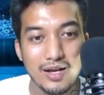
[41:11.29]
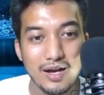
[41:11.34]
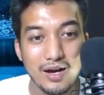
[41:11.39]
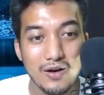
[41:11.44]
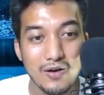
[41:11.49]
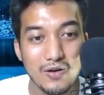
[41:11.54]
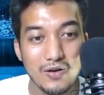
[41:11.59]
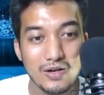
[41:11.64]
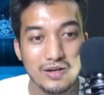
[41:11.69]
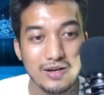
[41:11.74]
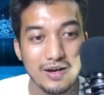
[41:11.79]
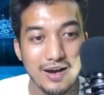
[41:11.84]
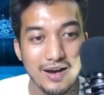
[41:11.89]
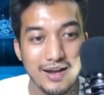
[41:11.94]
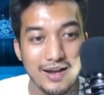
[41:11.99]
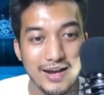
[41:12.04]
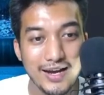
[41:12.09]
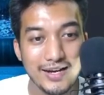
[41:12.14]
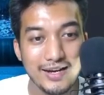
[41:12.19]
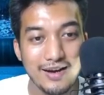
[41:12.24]
Oh,
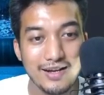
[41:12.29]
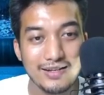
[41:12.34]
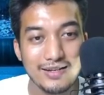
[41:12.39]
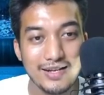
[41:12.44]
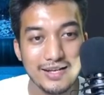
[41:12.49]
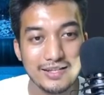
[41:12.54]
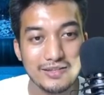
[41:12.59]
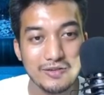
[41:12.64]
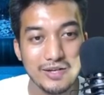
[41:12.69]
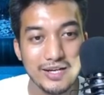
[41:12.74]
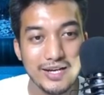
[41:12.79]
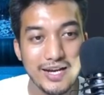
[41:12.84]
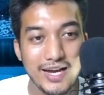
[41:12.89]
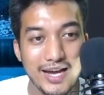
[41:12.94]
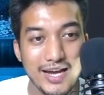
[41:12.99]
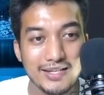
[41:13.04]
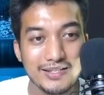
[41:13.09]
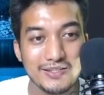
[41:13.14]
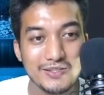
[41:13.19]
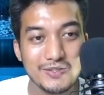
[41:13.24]
God. I got, like, three
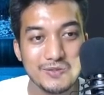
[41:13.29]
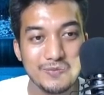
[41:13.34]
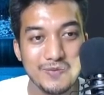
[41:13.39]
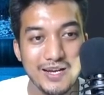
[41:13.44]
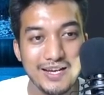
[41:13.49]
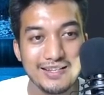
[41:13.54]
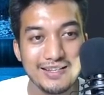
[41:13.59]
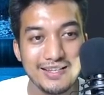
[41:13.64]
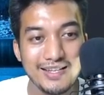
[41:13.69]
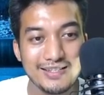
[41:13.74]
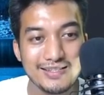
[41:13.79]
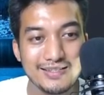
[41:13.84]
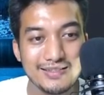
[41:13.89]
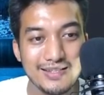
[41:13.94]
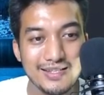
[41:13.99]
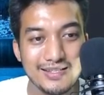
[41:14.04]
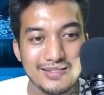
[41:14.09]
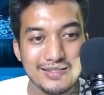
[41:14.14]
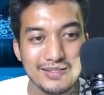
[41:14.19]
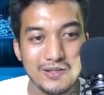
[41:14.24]
cactus, man. That's,
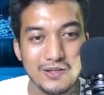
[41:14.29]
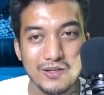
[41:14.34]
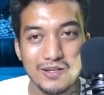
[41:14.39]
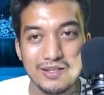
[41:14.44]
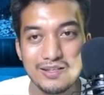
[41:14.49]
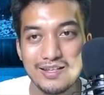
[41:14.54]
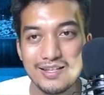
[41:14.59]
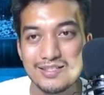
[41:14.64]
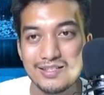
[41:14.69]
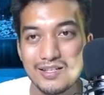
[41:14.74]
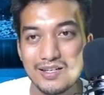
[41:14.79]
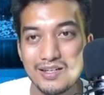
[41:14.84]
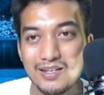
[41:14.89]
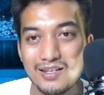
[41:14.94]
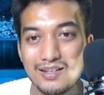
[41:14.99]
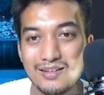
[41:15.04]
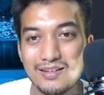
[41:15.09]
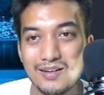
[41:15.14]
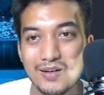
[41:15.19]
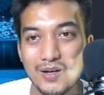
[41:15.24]
that's good. That's
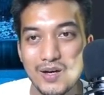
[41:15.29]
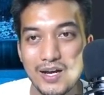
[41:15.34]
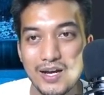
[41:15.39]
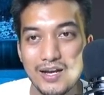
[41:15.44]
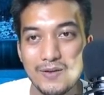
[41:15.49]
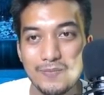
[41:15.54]
good. Okay.